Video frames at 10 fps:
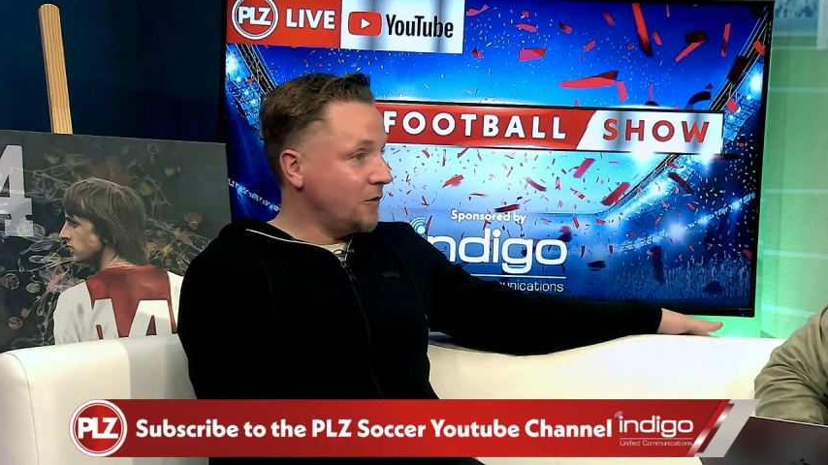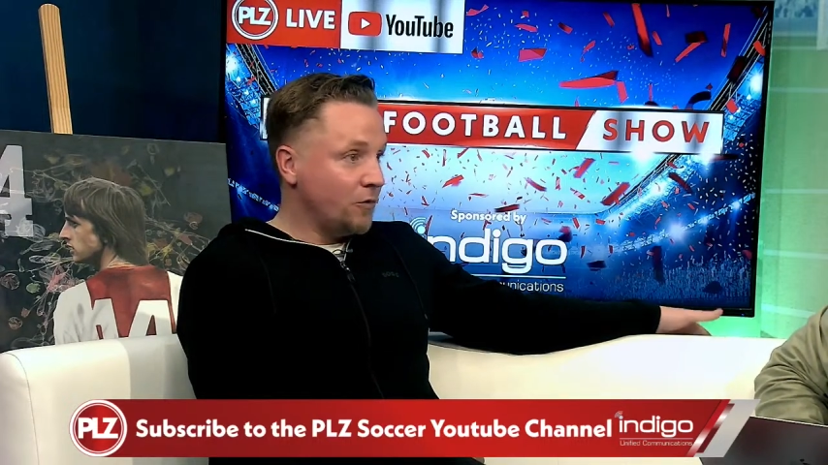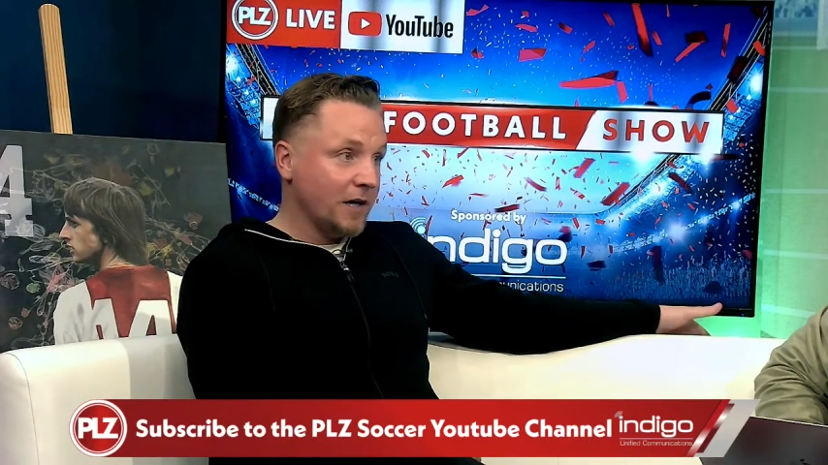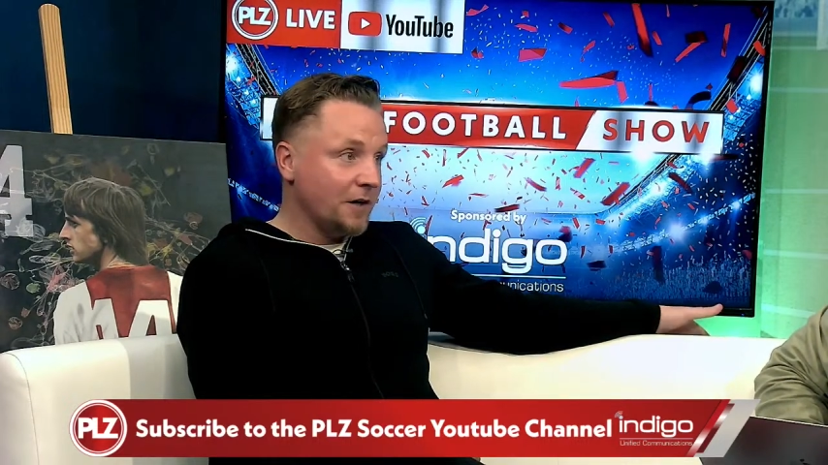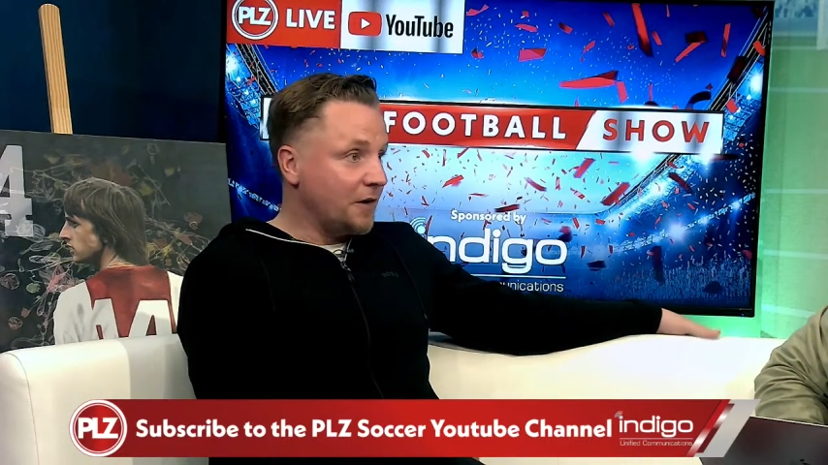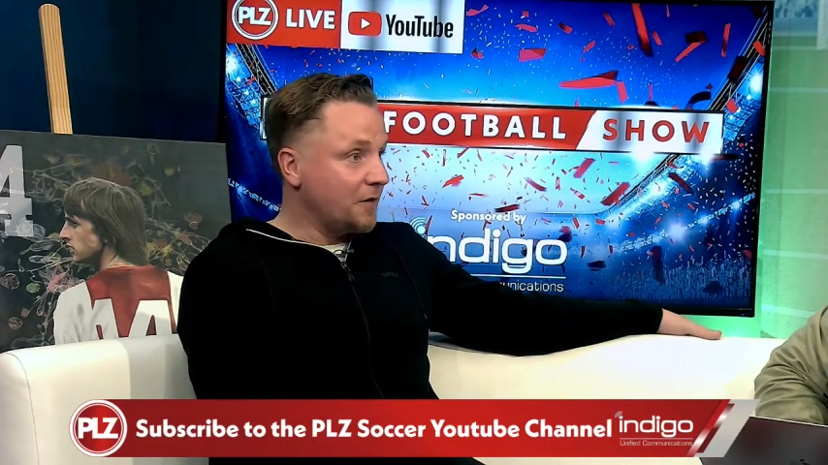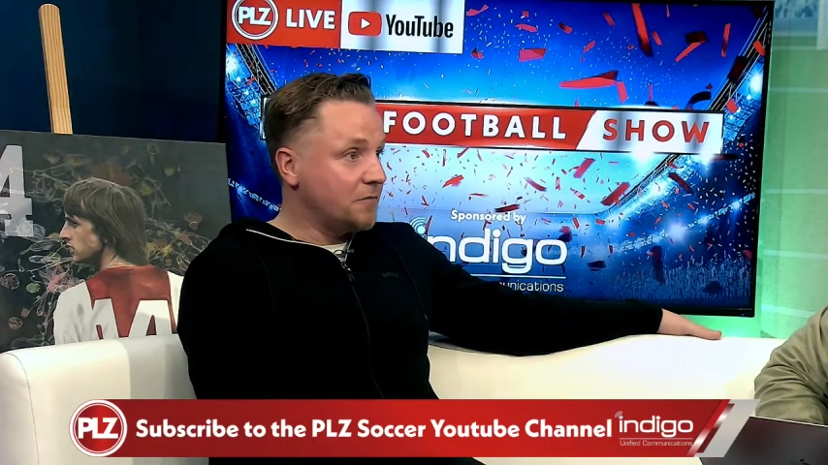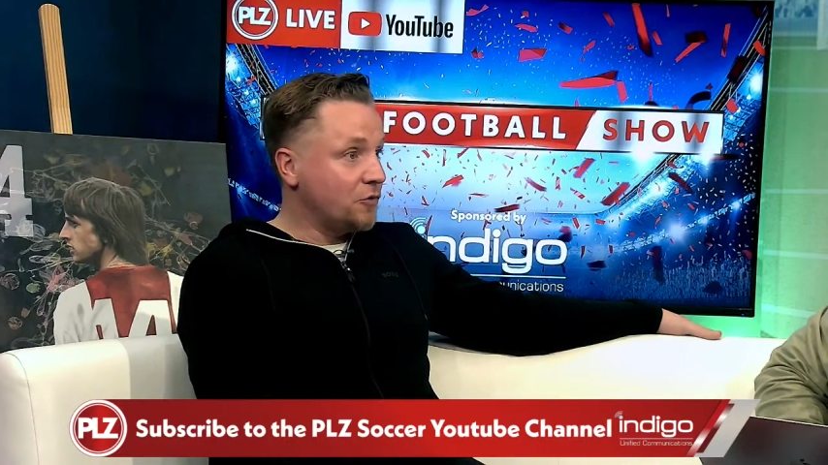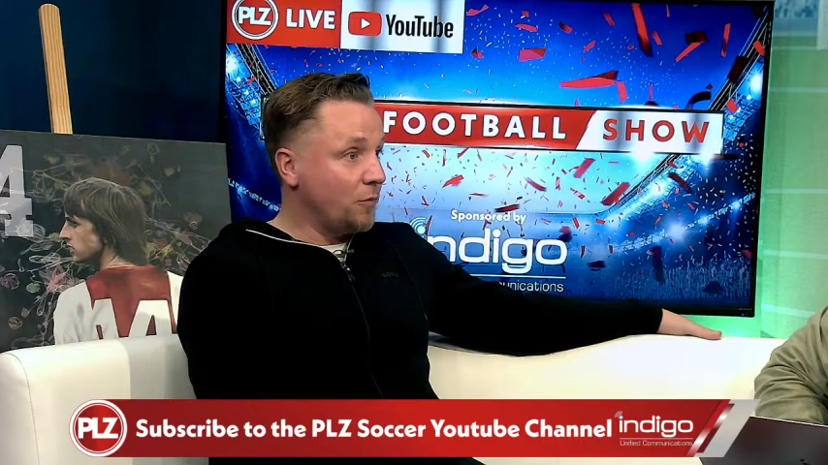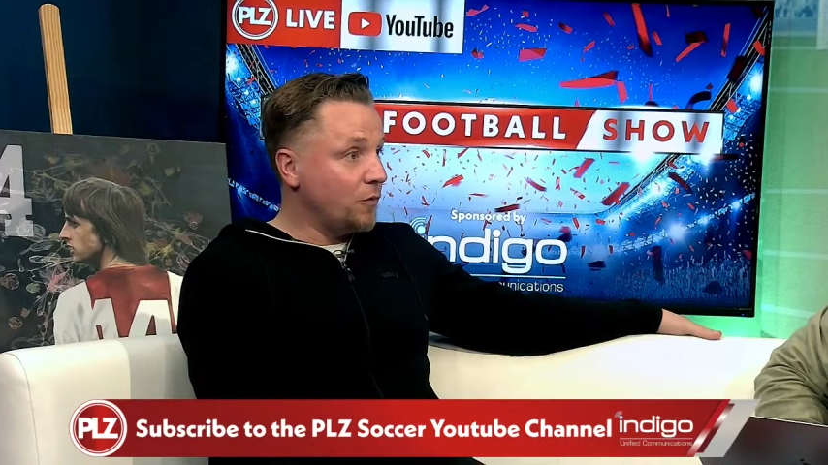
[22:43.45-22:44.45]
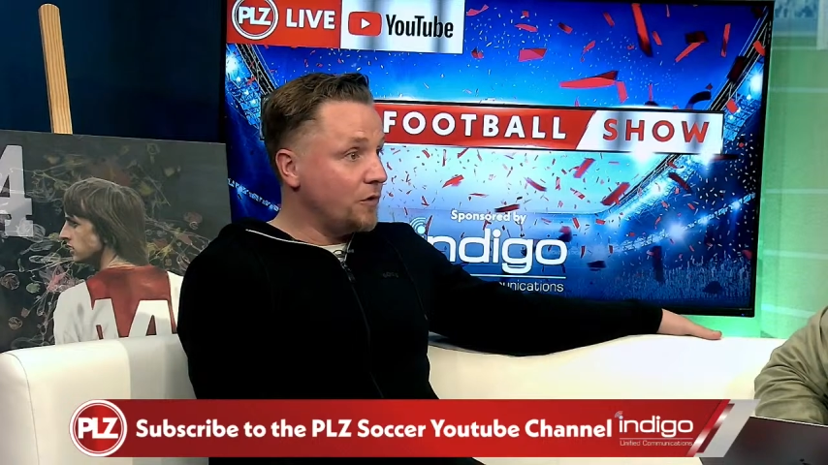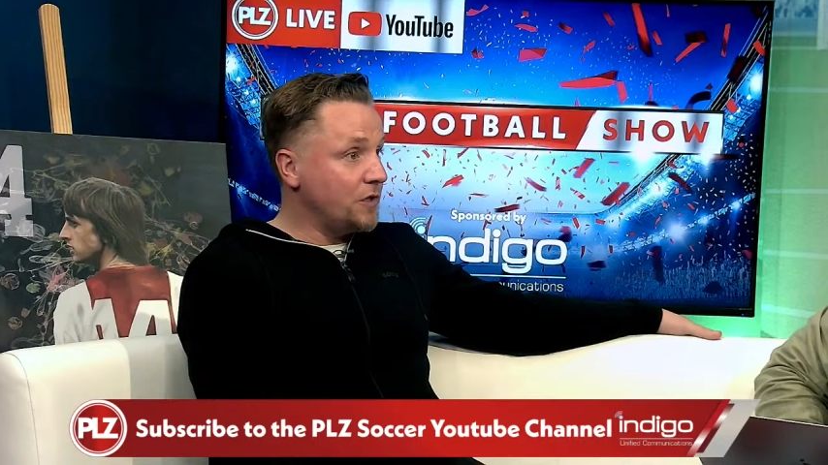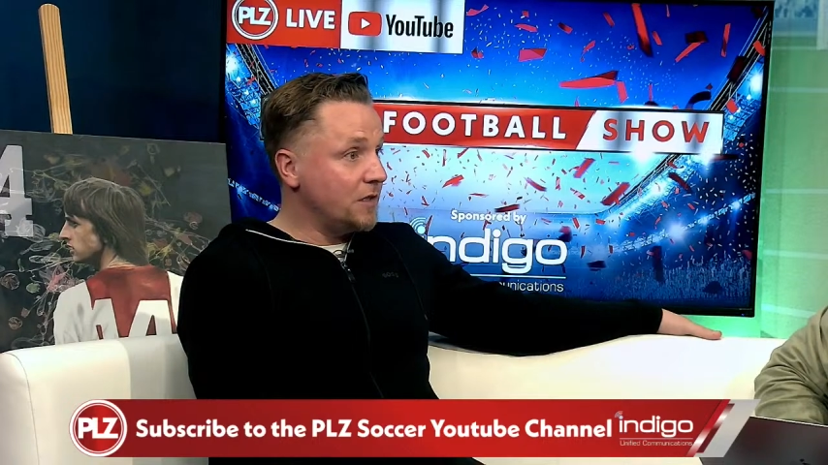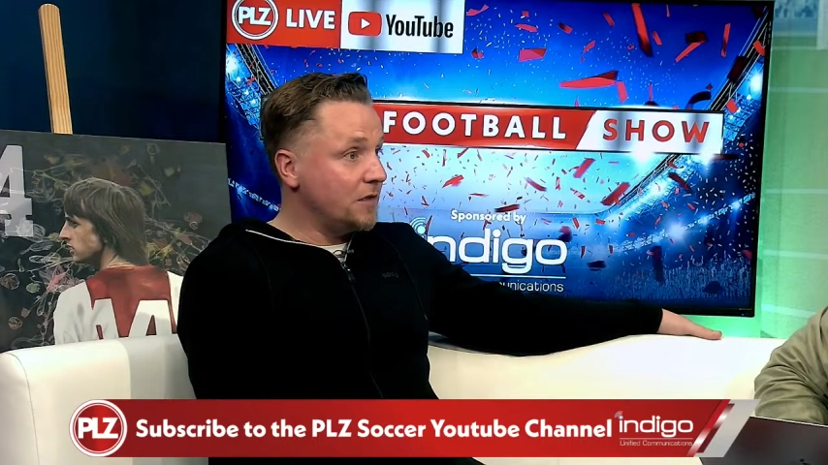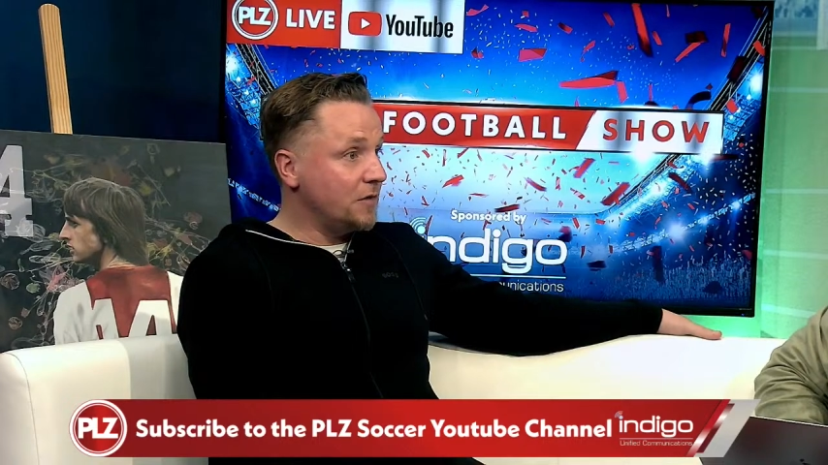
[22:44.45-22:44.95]
go and get another top
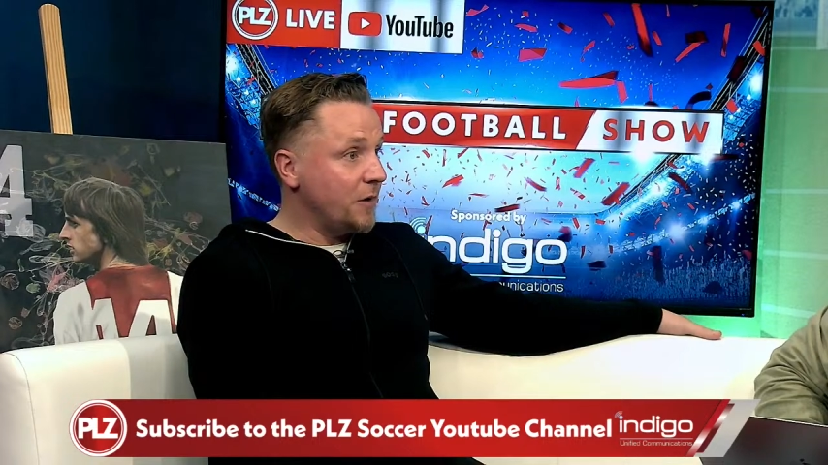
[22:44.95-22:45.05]
coach in